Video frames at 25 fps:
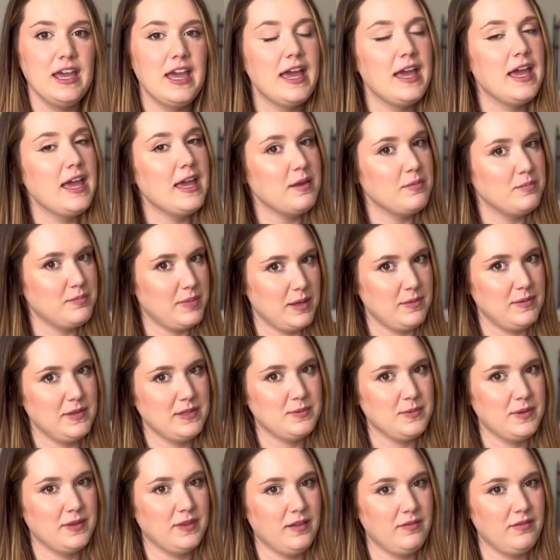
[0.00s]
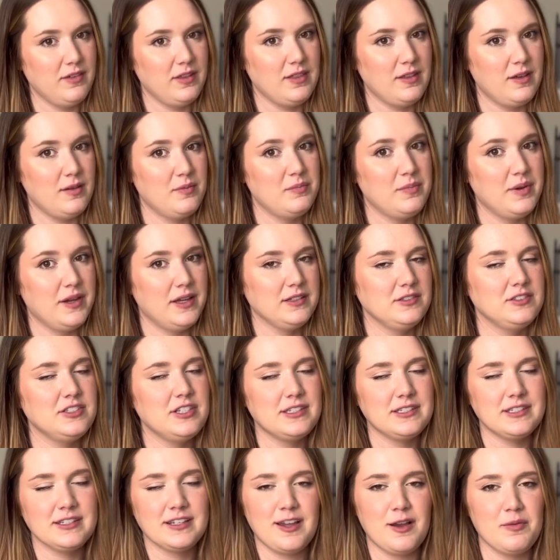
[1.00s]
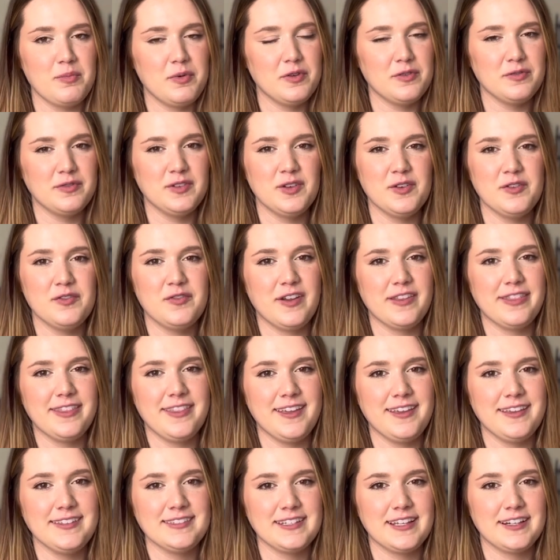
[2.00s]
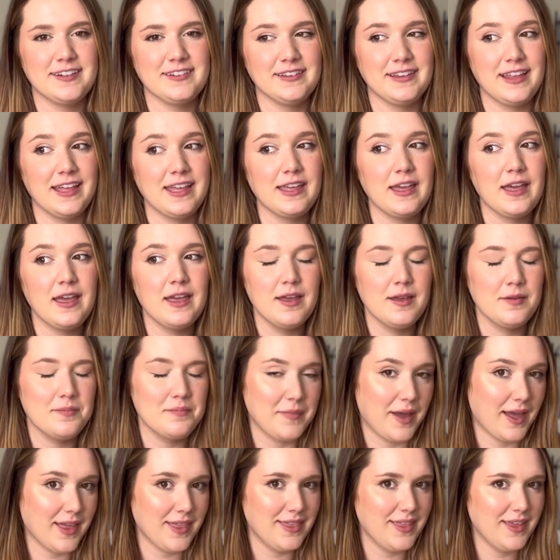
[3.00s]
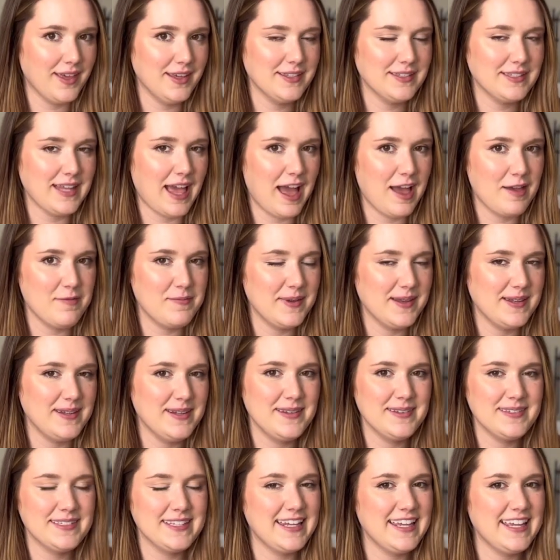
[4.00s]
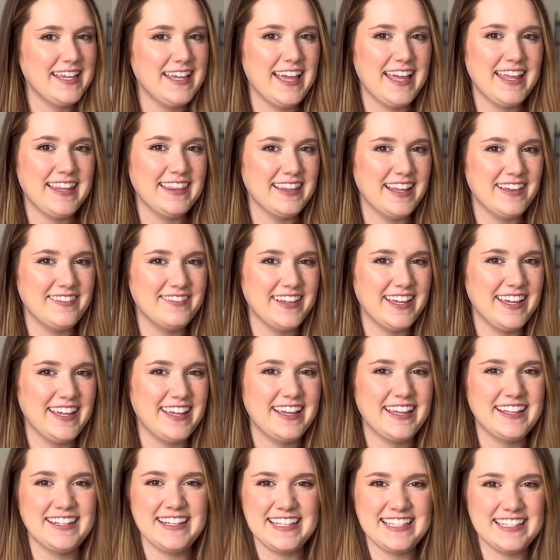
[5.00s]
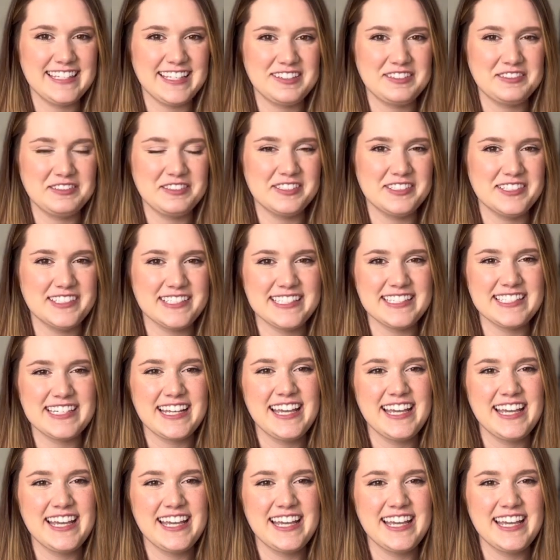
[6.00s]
and baby's been loving them, but just a couple of little fun things that are like my things I've been using and loving and essentials.